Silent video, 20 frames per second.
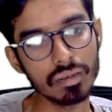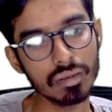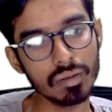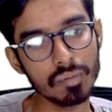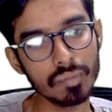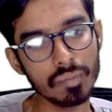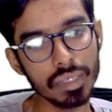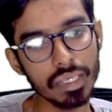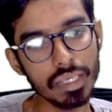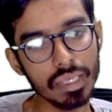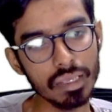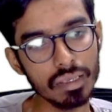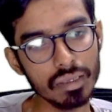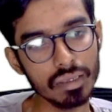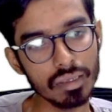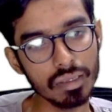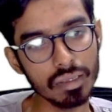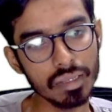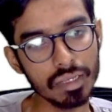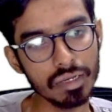B
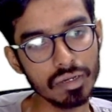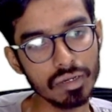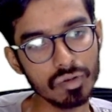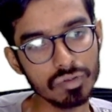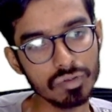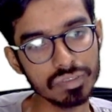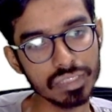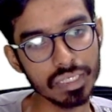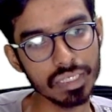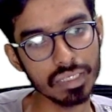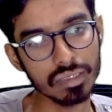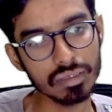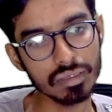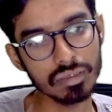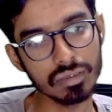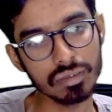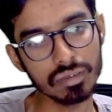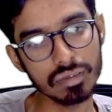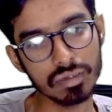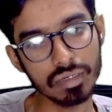into C,
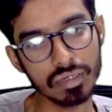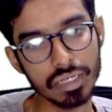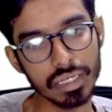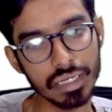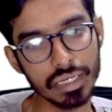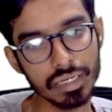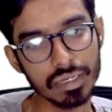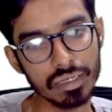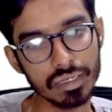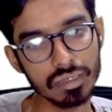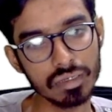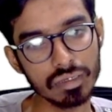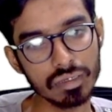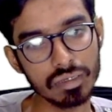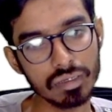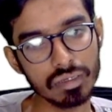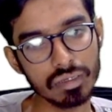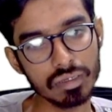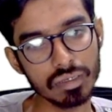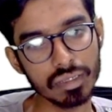right?
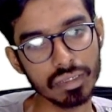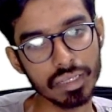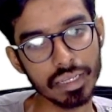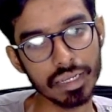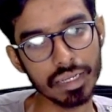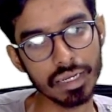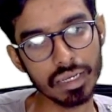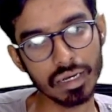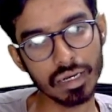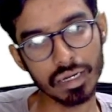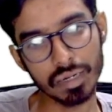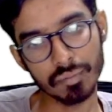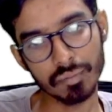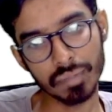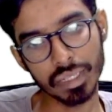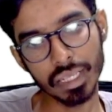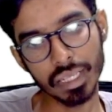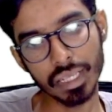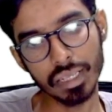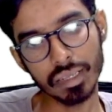A dot
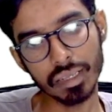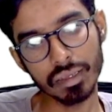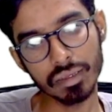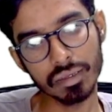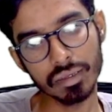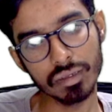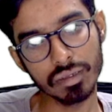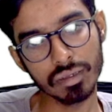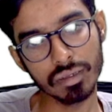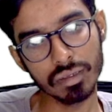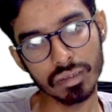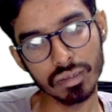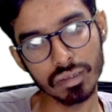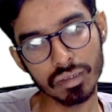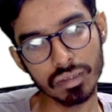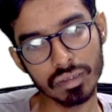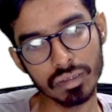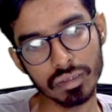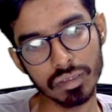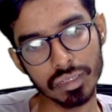B
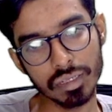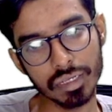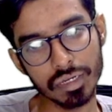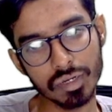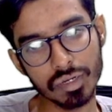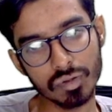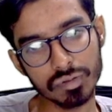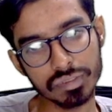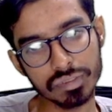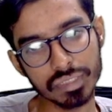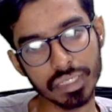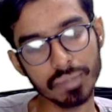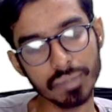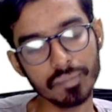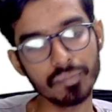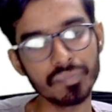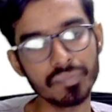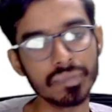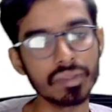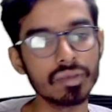into C.
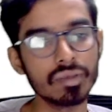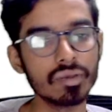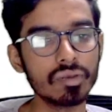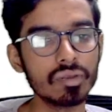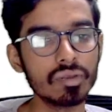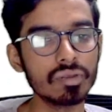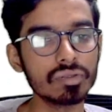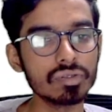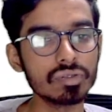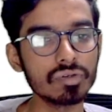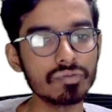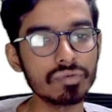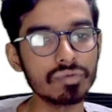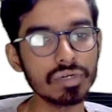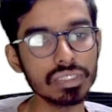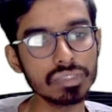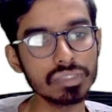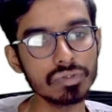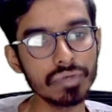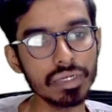So
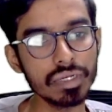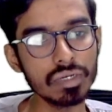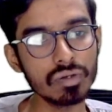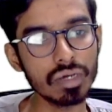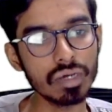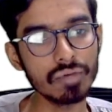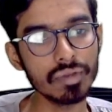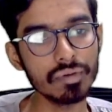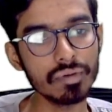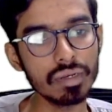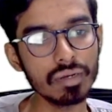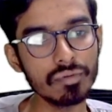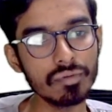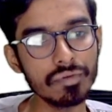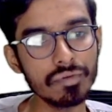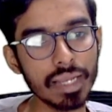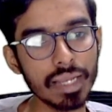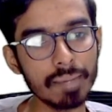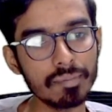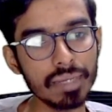first we
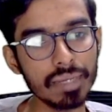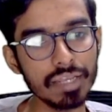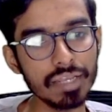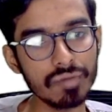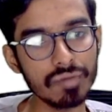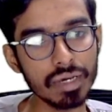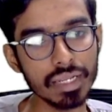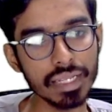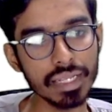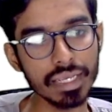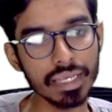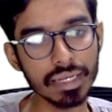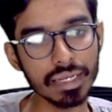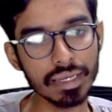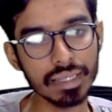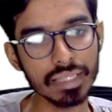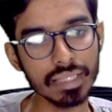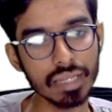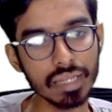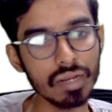will apply for here
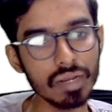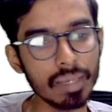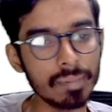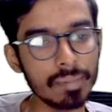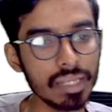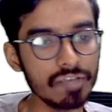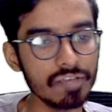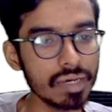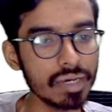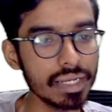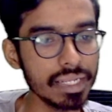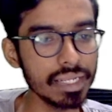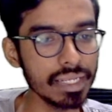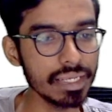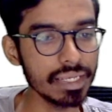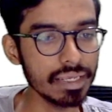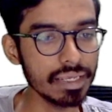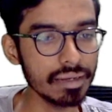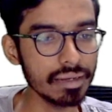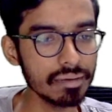and then we will apply for
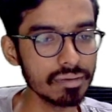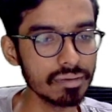here.